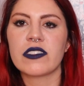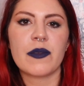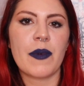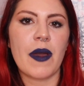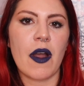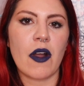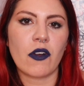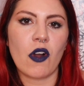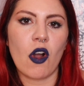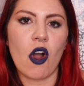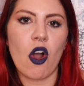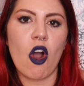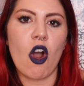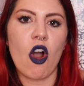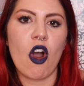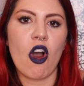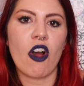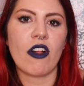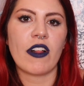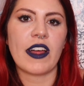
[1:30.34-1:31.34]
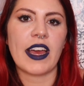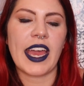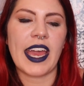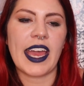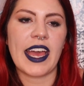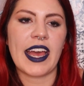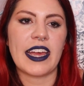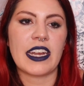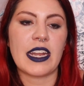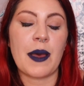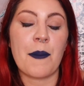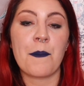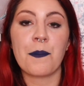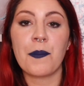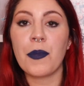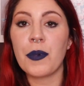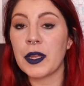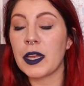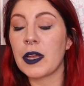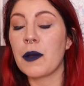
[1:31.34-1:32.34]
them alcohol, and a
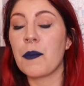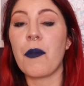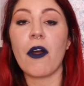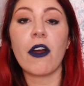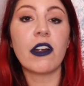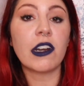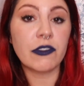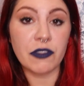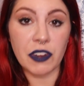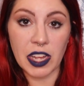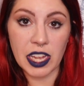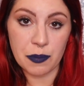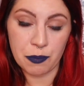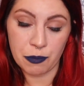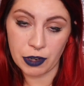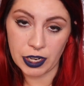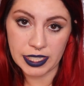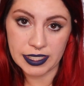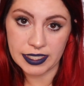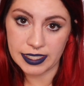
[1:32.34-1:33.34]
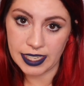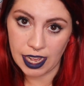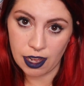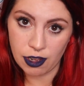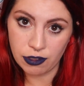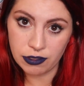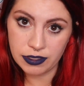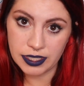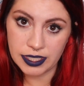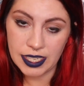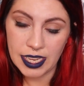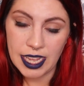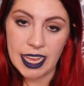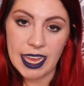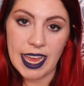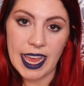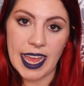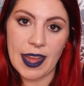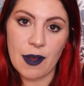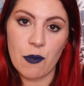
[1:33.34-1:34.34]
big bar fight breaks out,
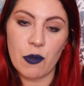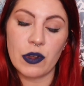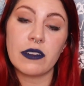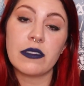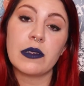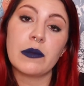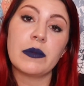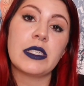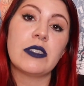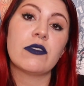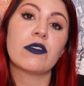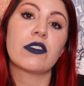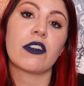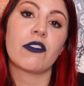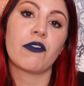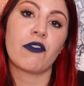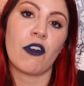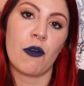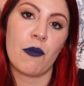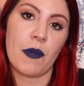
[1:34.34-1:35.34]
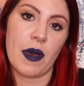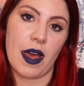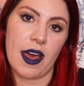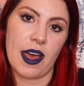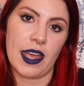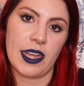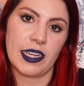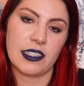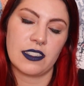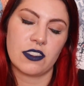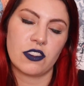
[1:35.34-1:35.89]
and one of them leaves their phone behind.